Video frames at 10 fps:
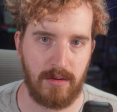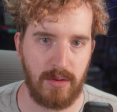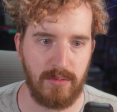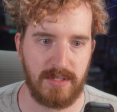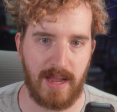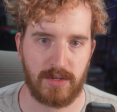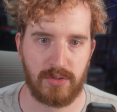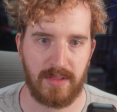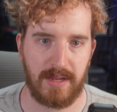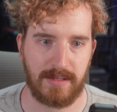to use
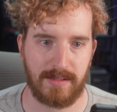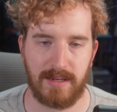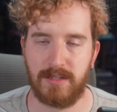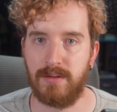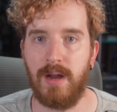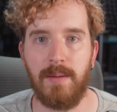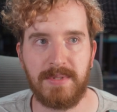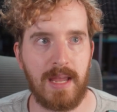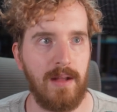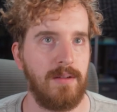extra things like certain
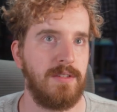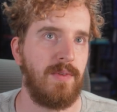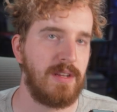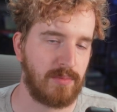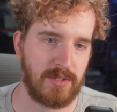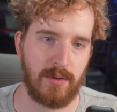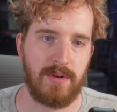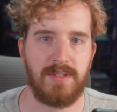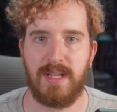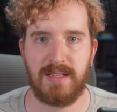upscalers, face
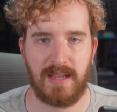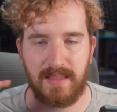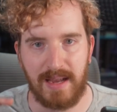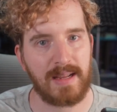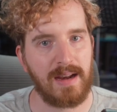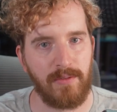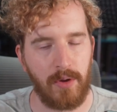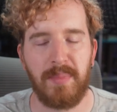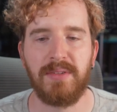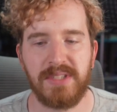restores, things like that kind of all
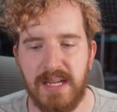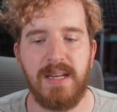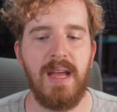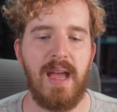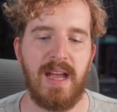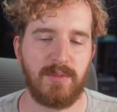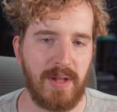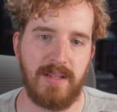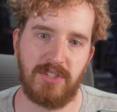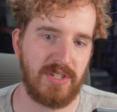built in, as
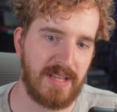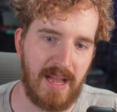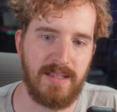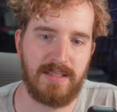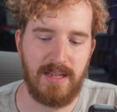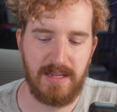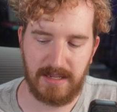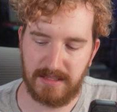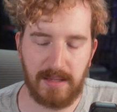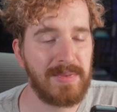well as just has
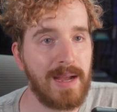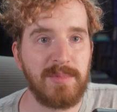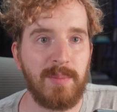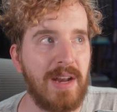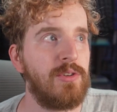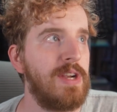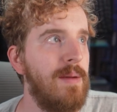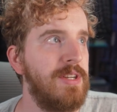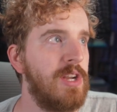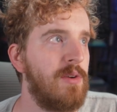sometimes a better
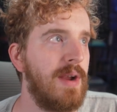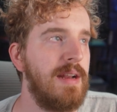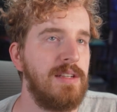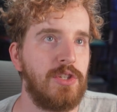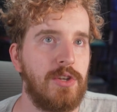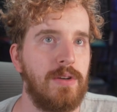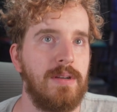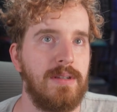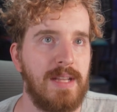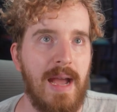job at generating
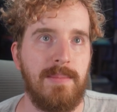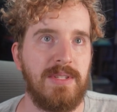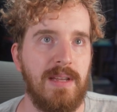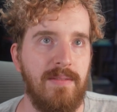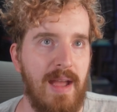certain types of